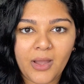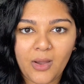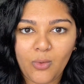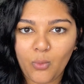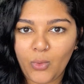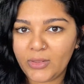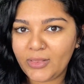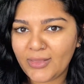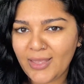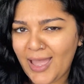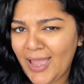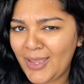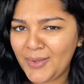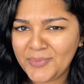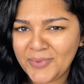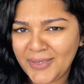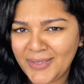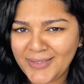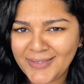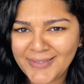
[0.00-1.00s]
what the
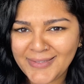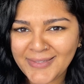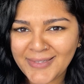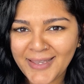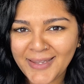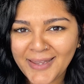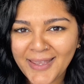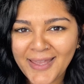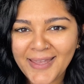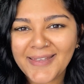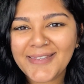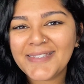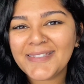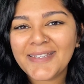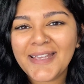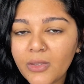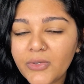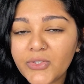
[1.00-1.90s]
hype is, I guess.